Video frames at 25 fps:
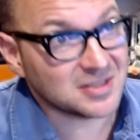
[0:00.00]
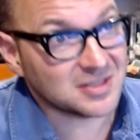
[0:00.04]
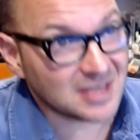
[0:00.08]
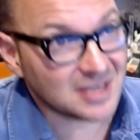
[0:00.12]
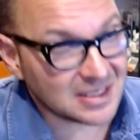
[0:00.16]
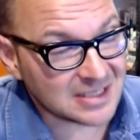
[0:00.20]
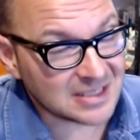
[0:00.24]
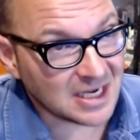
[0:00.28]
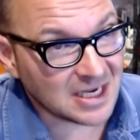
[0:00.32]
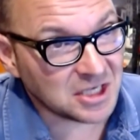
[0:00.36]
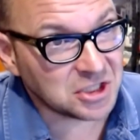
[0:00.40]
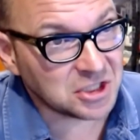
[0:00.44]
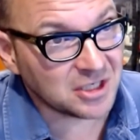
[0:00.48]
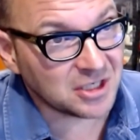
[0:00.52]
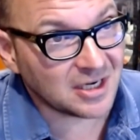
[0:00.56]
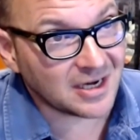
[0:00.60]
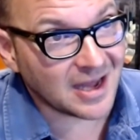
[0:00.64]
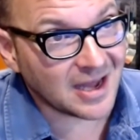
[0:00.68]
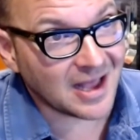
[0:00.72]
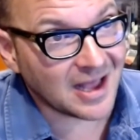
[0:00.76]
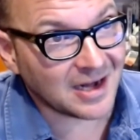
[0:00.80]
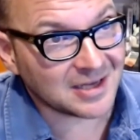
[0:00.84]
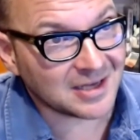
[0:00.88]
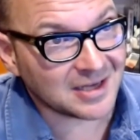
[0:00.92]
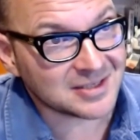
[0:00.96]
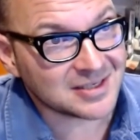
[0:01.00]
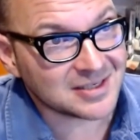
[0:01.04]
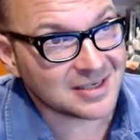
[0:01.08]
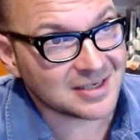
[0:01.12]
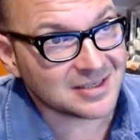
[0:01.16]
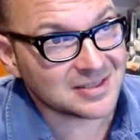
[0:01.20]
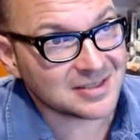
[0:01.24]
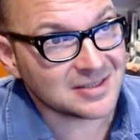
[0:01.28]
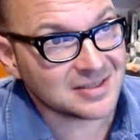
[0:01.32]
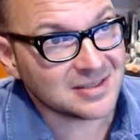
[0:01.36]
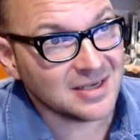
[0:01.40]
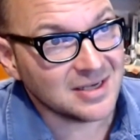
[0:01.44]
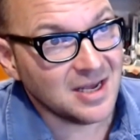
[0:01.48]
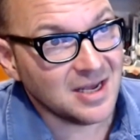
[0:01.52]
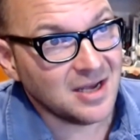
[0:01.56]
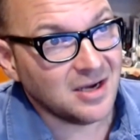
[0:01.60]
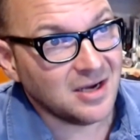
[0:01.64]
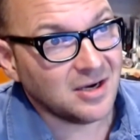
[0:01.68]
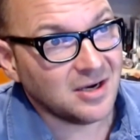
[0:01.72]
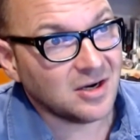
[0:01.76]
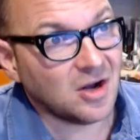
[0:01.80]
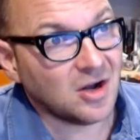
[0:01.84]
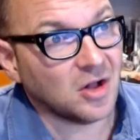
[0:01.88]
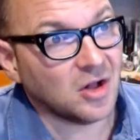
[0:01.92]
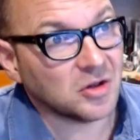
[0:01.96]
citation analysis
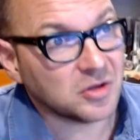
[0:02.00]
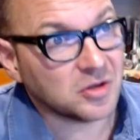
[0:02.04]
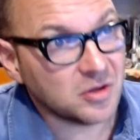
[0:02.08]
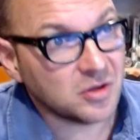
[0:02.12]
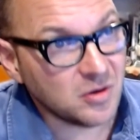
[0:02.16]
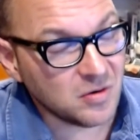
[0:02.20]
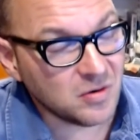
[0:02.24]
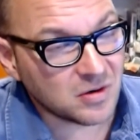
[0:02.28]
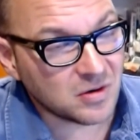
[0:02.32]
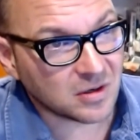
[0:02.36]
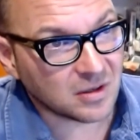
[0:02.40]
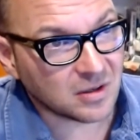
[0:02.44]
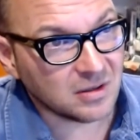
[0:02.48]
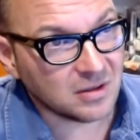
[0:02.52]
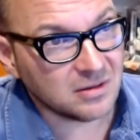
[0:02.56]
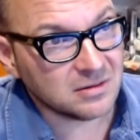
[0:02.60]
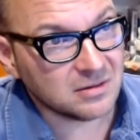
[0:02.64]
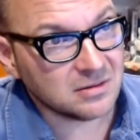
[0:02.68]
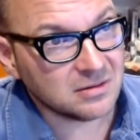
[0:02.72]
called Google,